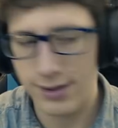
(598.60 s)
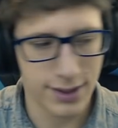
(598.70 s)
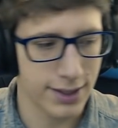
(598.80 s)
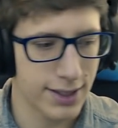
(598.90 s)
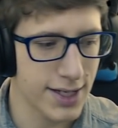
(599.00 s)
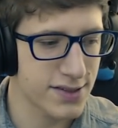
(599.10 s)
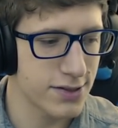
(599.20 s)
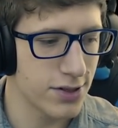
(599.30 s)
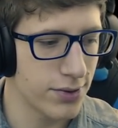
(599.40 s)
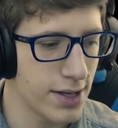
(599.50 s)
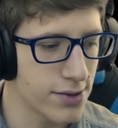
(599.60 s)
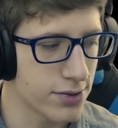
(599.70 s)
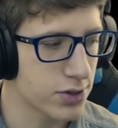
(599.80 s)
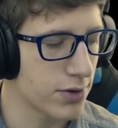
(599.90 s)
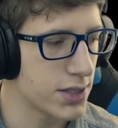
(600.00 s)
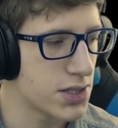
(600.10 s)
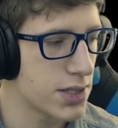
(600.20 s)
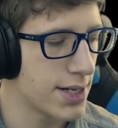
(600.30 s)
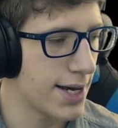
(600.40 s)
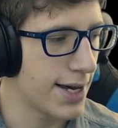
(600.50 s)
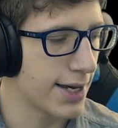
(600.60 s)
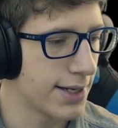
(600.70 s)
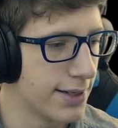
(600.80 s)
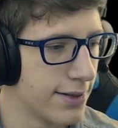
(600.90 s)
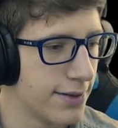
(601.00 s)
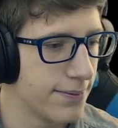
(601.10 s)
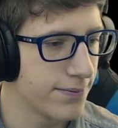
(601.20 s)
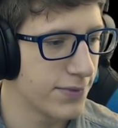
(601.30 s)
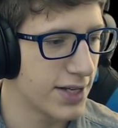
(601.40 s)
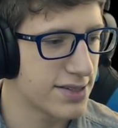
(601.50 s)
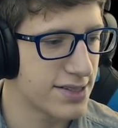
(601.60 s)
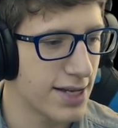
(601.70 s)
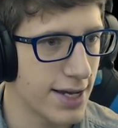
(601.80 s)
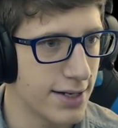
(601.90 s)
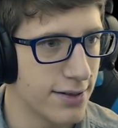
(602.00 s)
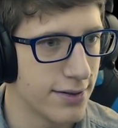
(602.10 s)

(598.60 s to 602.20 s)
I guess no eagle screech today. That's sad.